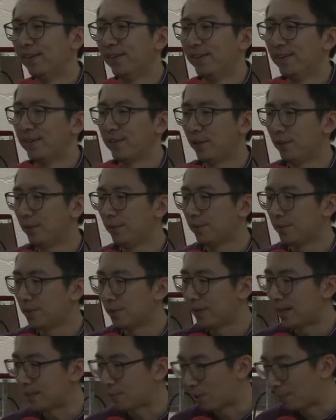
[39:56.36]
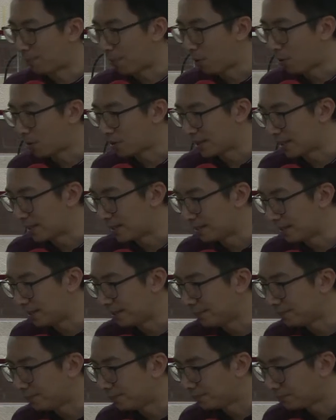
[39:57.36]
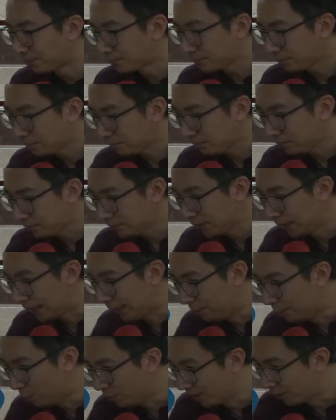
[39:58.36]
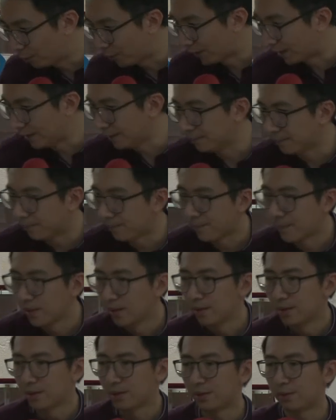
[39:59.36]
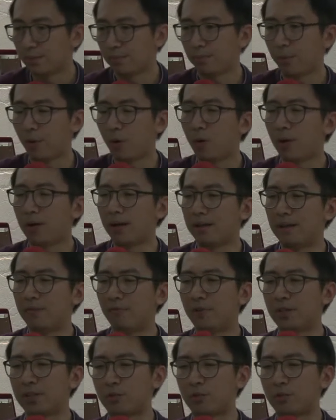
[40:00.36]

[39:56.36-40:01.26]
So that's what Paul says here. I'm moving quickly. So Paul in verse